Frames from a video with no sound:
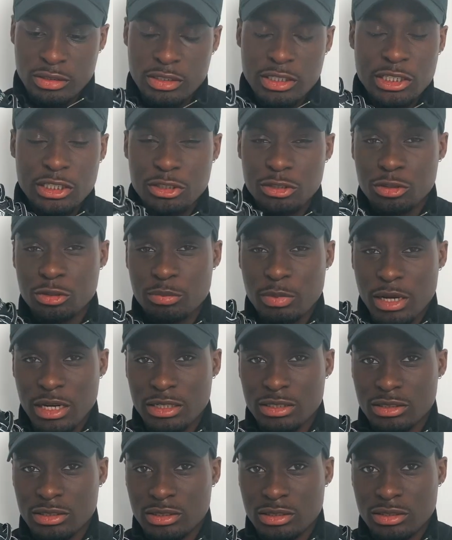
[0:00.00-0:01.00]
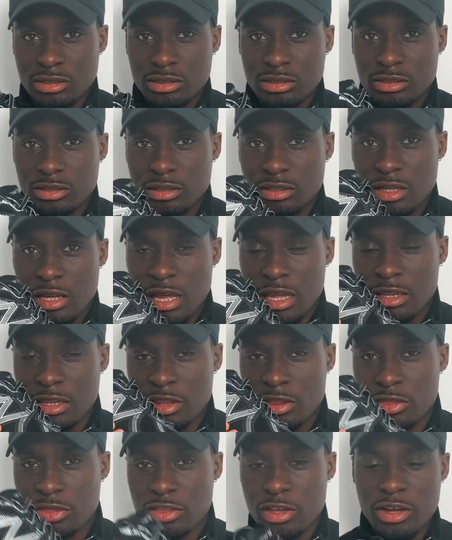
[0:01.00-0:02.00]
These New Balance, and the
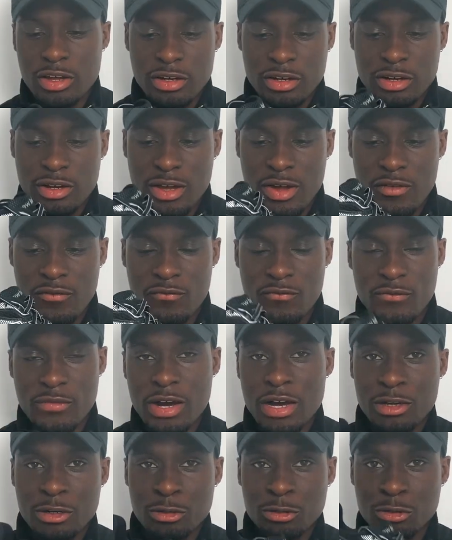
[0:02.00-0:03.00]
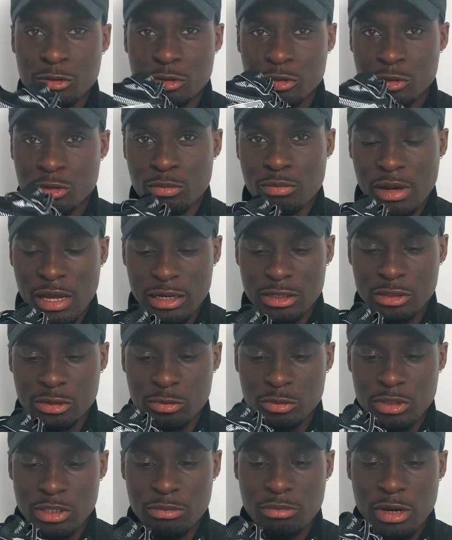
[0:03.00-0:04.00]
third and final New Balance
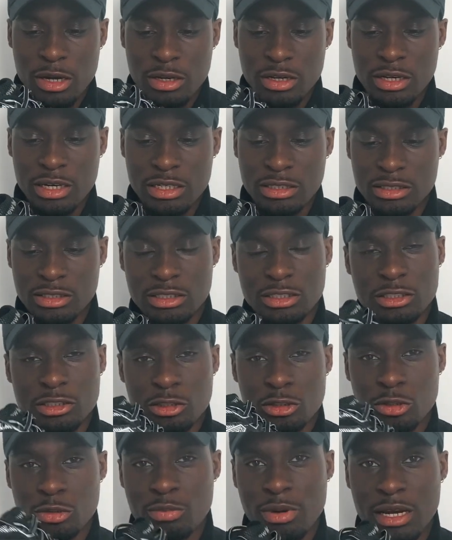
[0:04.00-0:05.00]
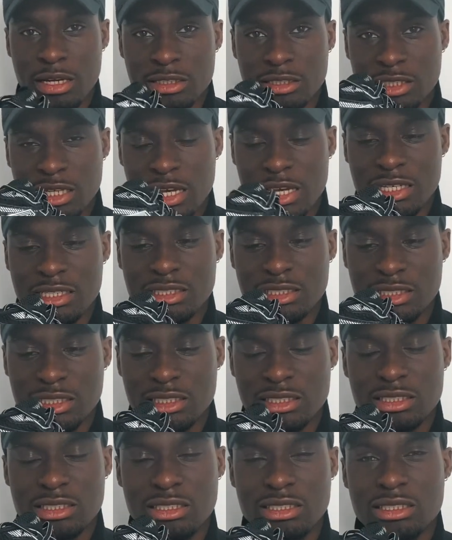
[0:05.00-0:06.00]
within my collection, are the New Balance
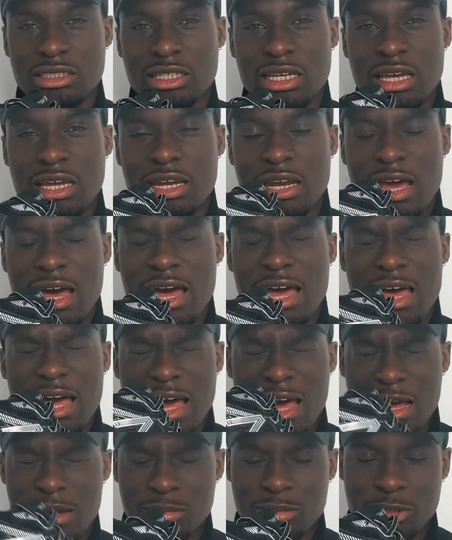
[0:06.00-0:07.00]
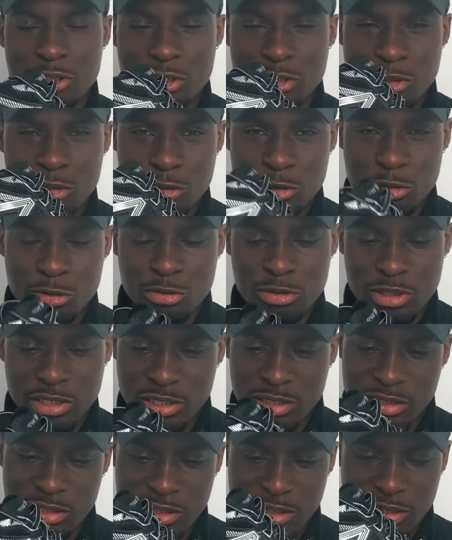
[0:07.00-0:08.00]
860s, and I
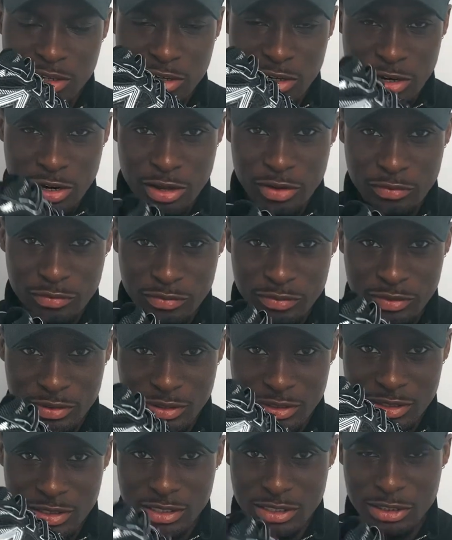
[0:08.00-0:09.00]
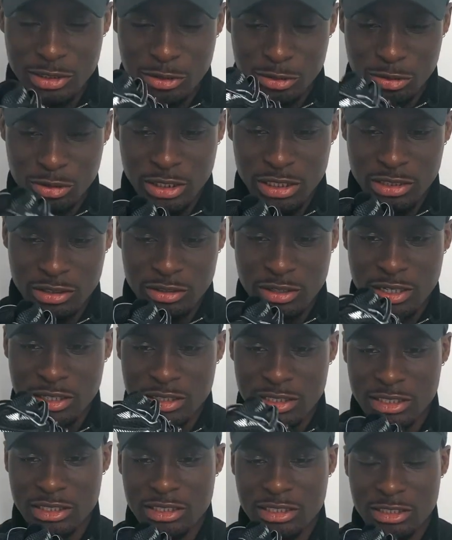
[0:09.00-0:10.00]
absolutely love this trainer
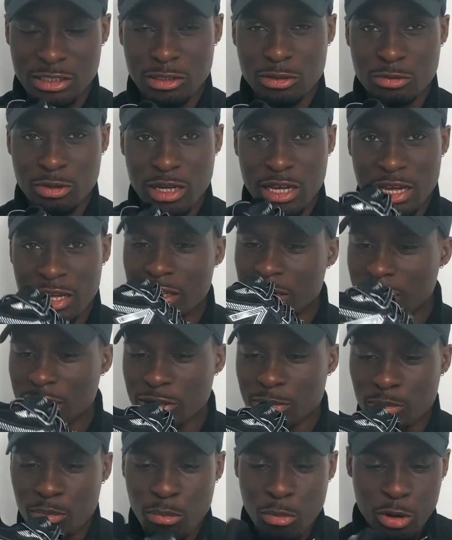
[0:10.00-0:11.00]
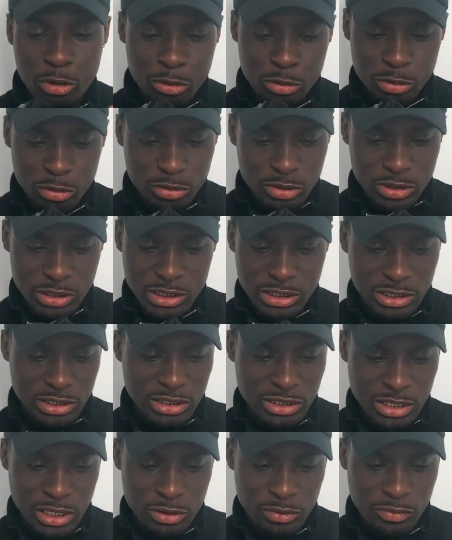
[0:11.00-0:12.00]
and this silhouette and this model
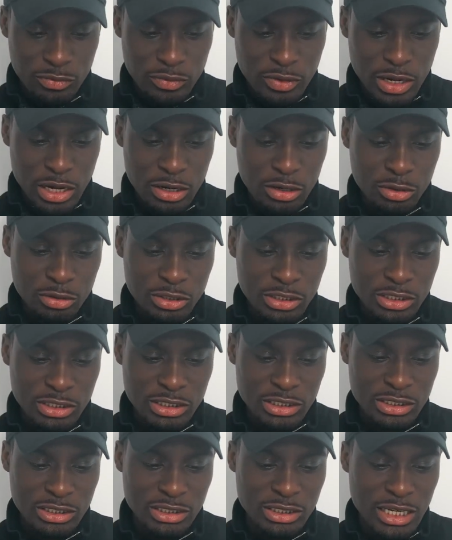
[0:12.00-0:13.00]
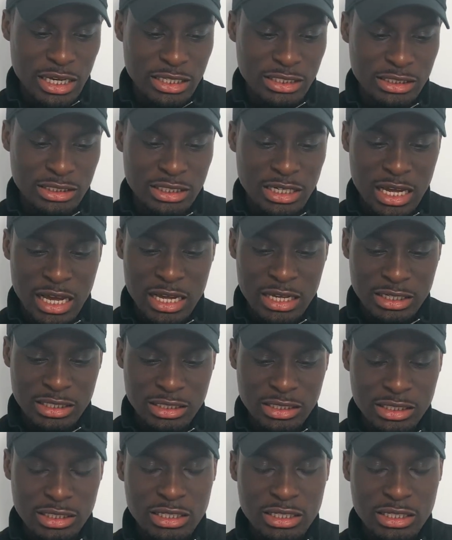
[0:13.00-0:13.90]
itself. I got these in a size 9,